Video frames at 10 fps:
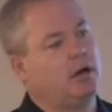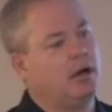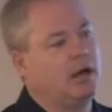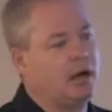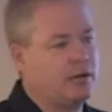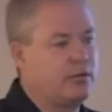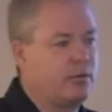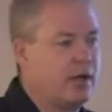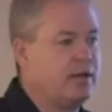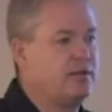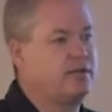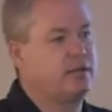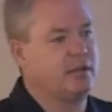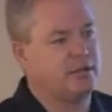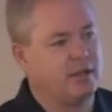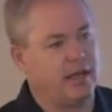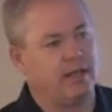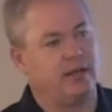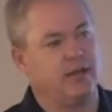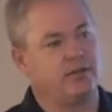arthritis, things of
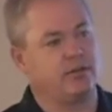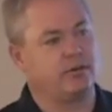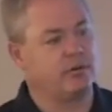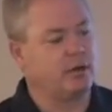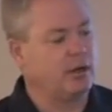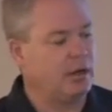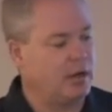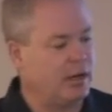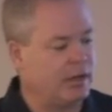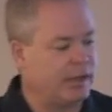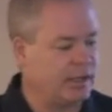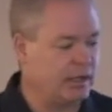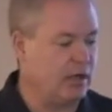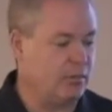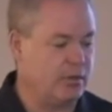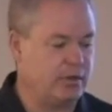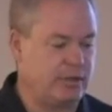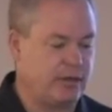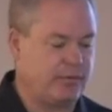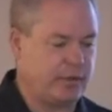that nature that can help in
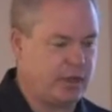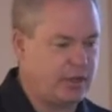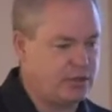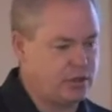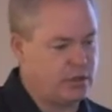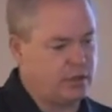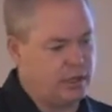identification,